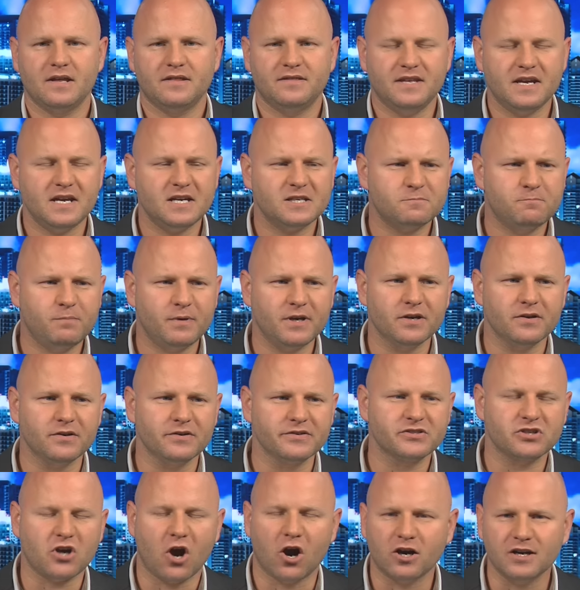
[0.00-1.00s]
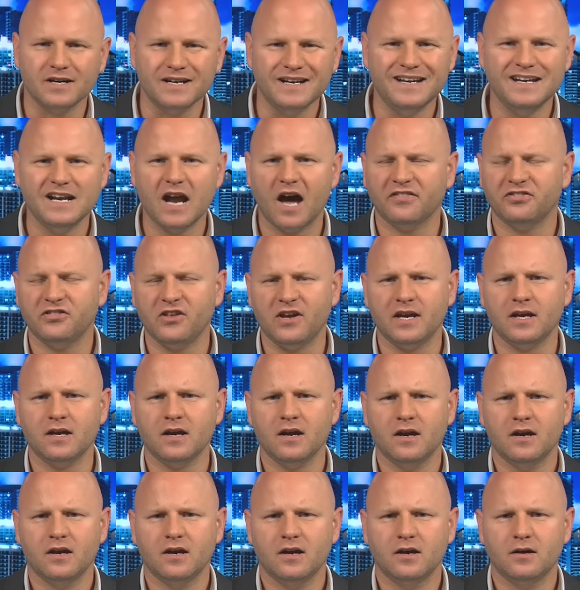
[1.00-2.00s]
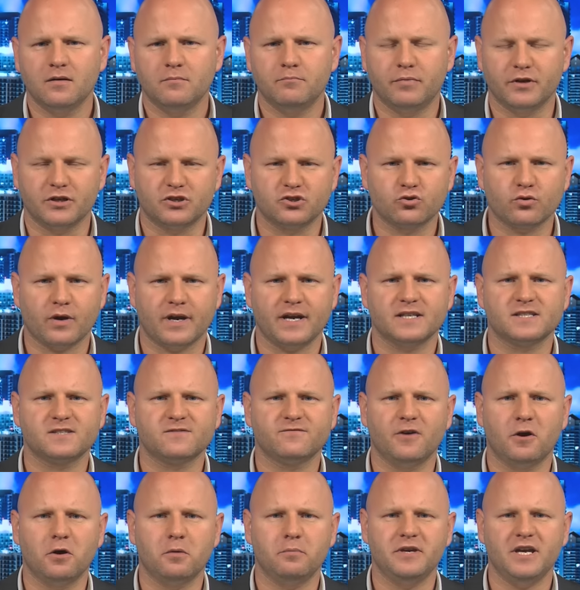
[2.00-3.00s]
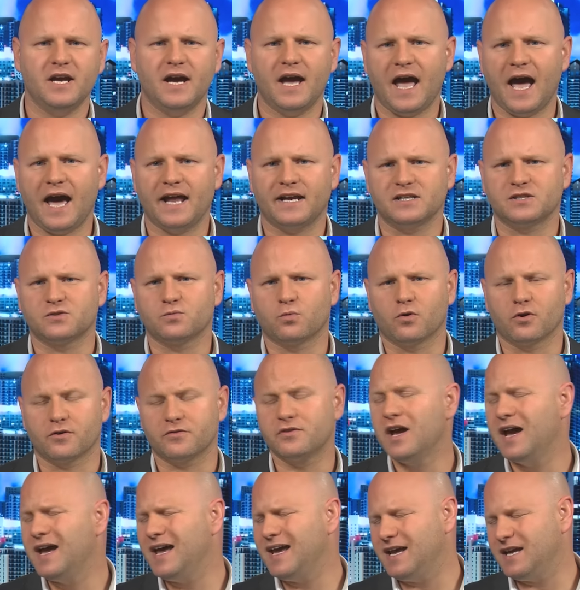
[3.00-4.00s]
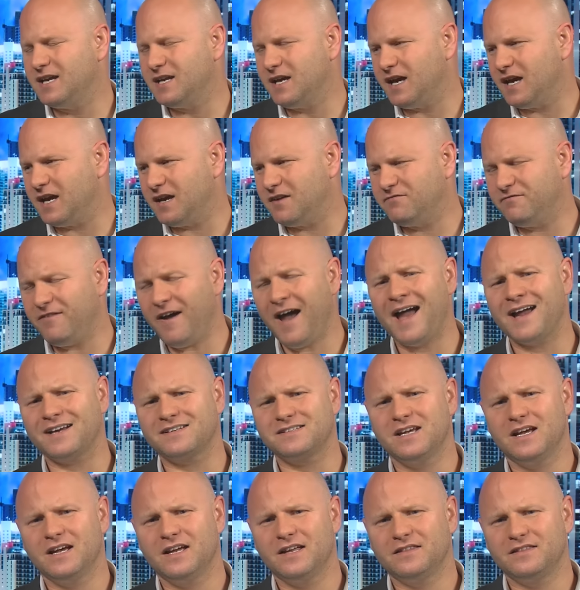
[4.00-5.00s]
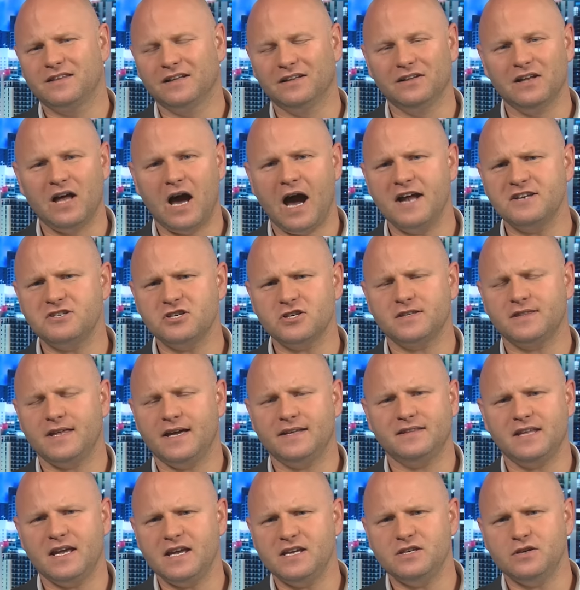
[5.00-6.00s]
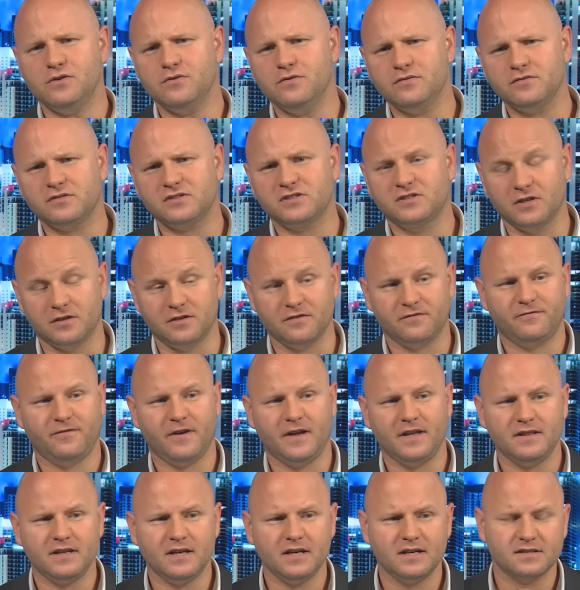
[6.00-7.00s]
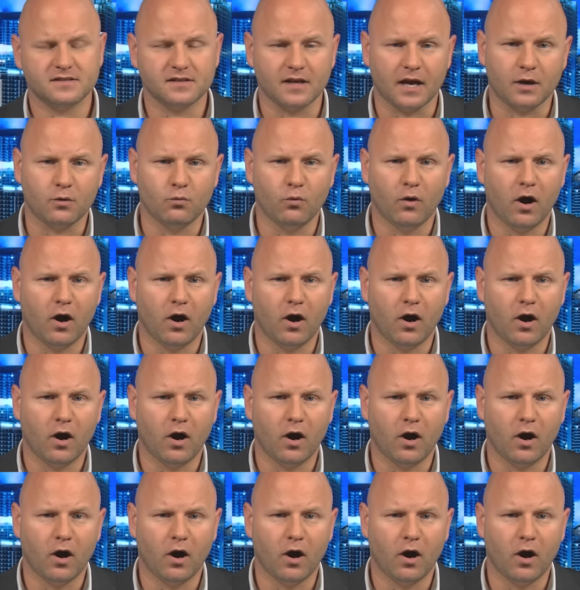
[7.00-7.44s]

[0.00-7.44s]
These bills are nothing but transphobia at its worst. In, in fact, the logic that they use to defend these, like,